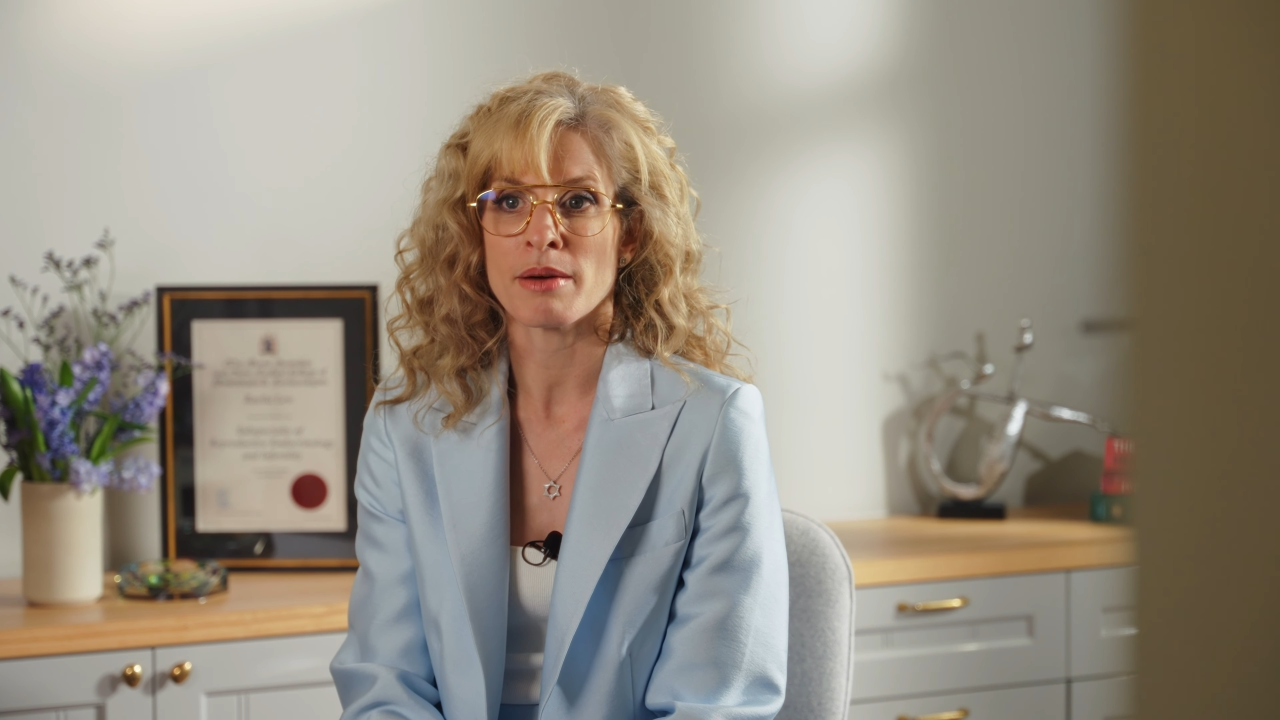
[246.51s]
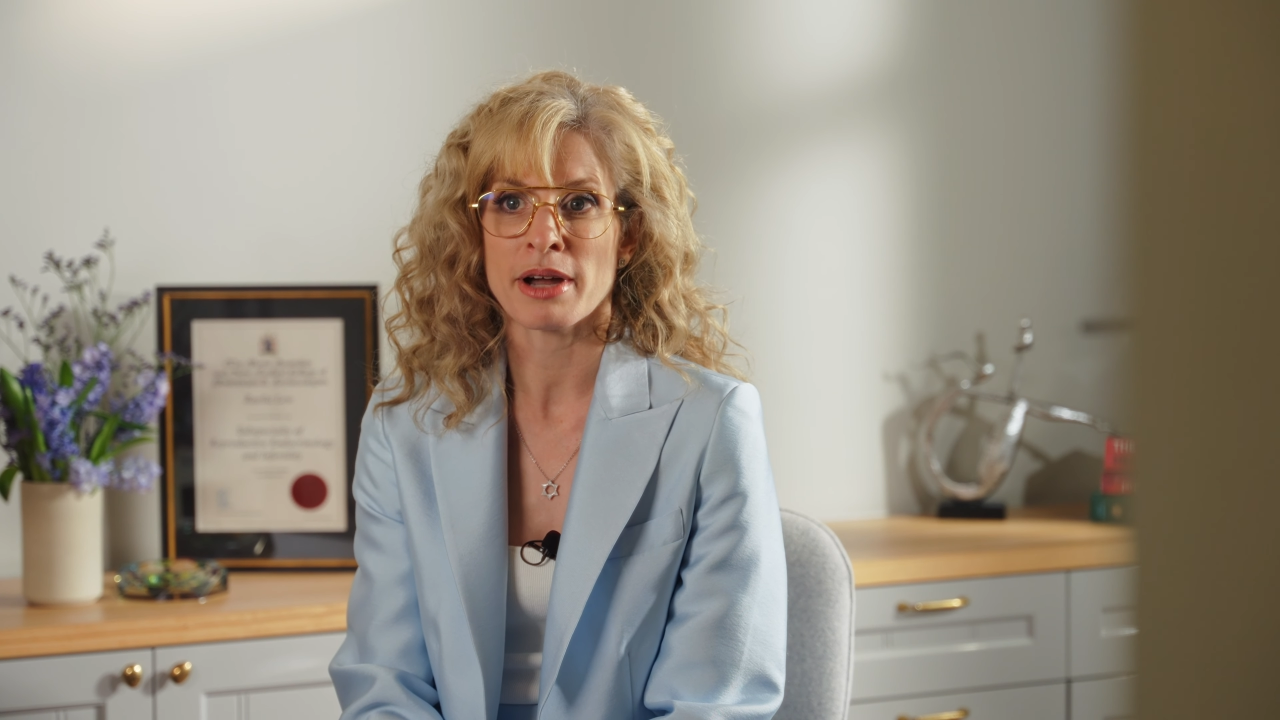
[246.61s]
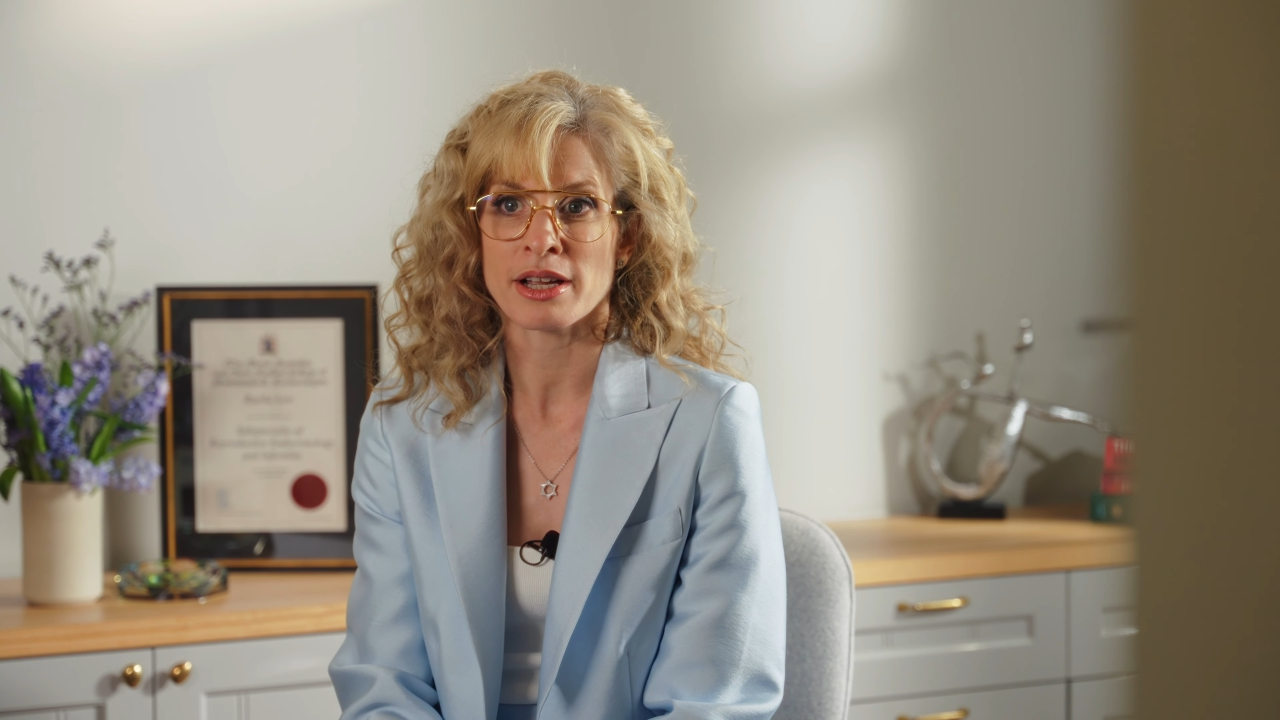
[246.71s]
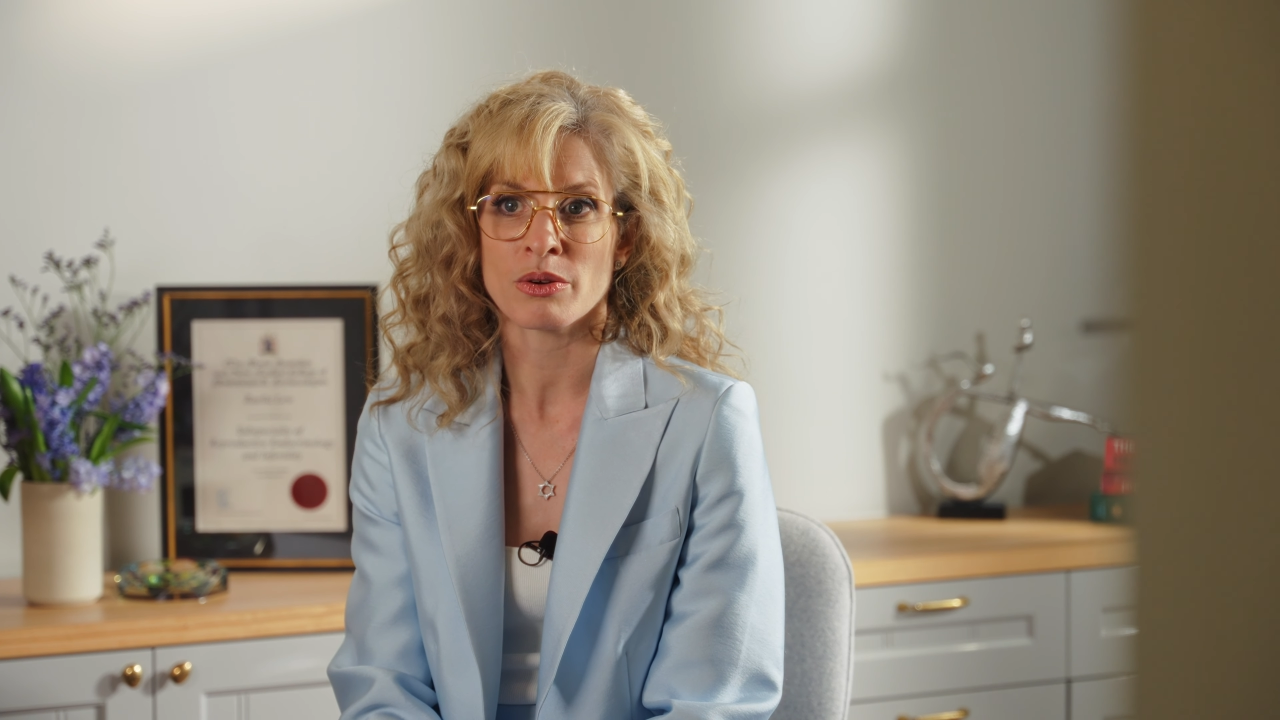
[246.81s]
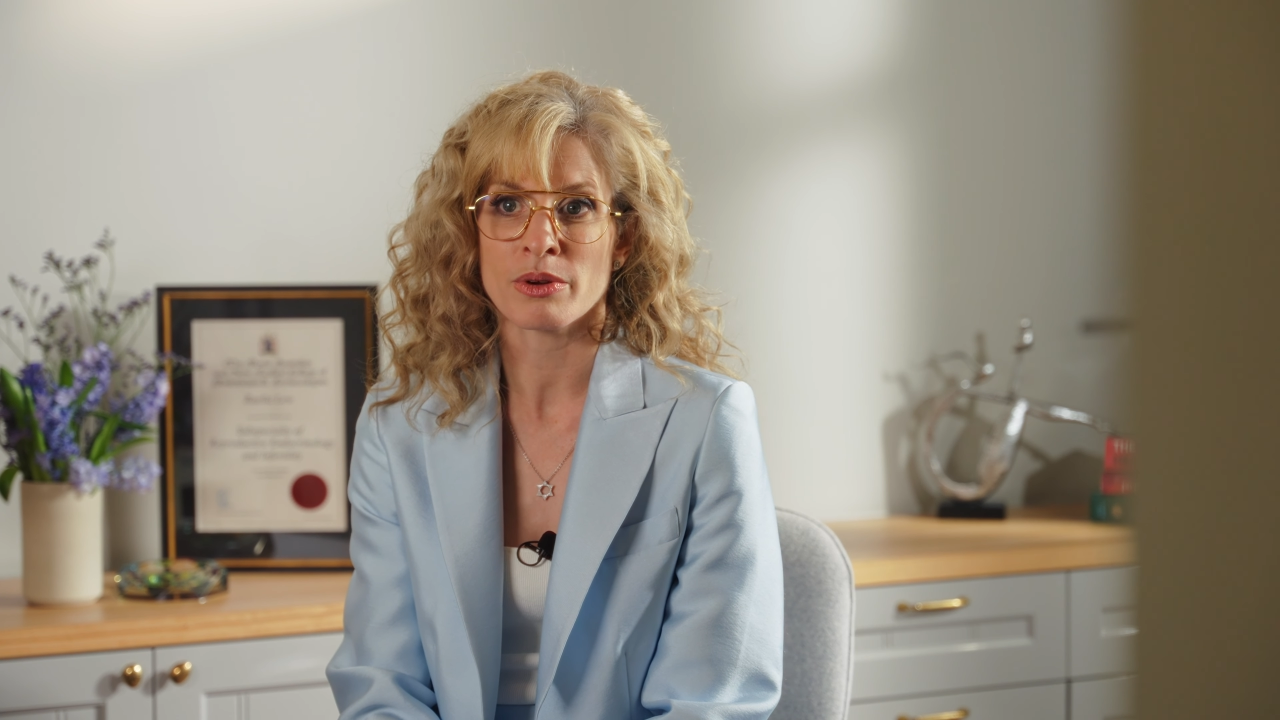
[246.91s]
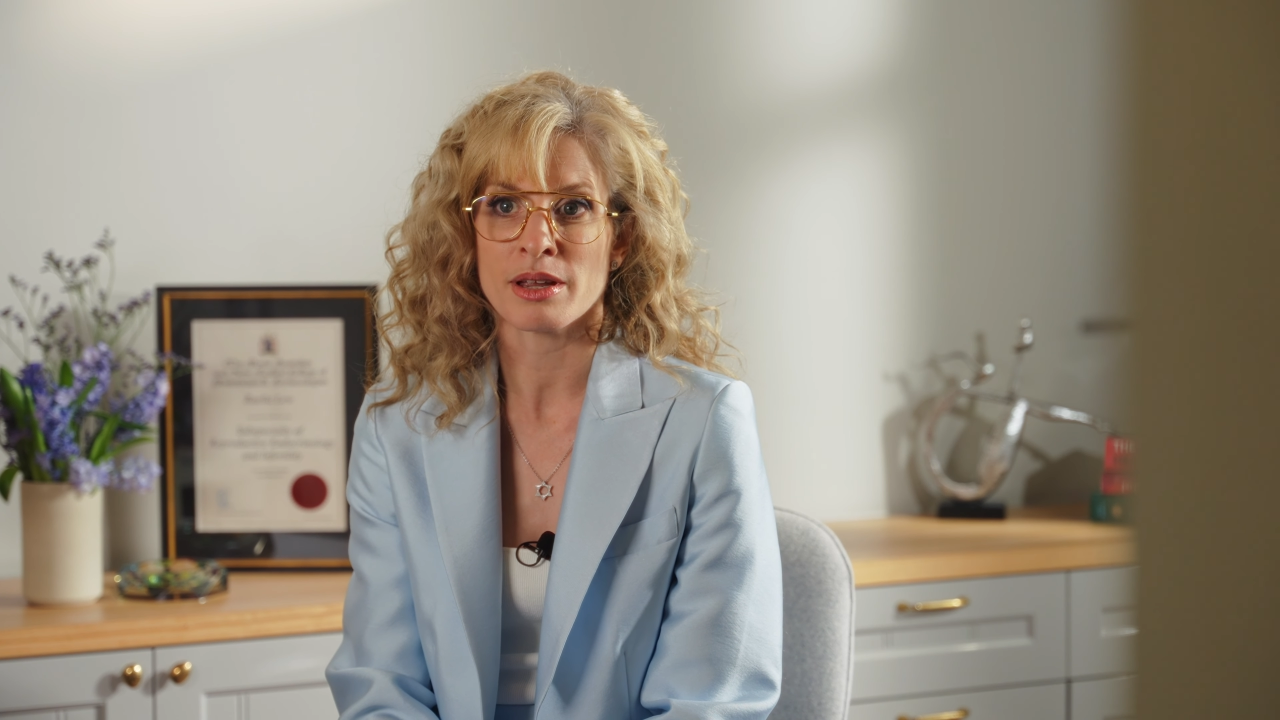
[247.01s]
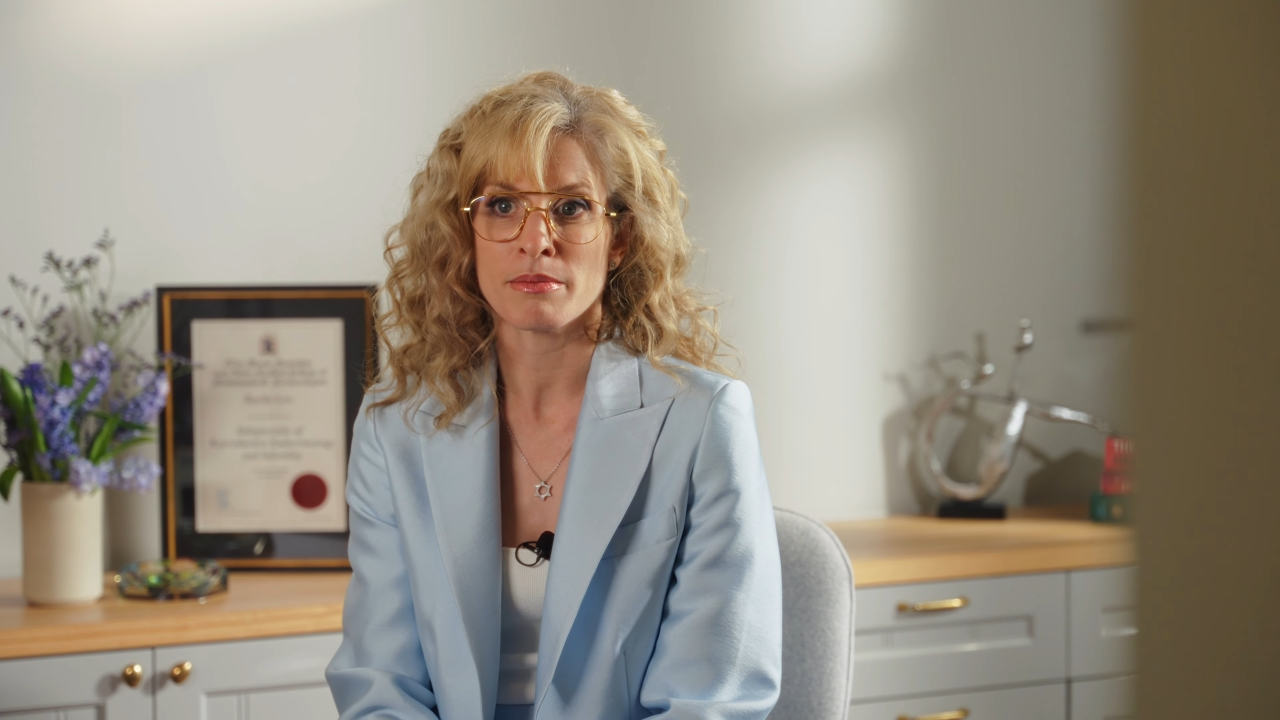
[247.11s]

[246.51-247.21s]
my career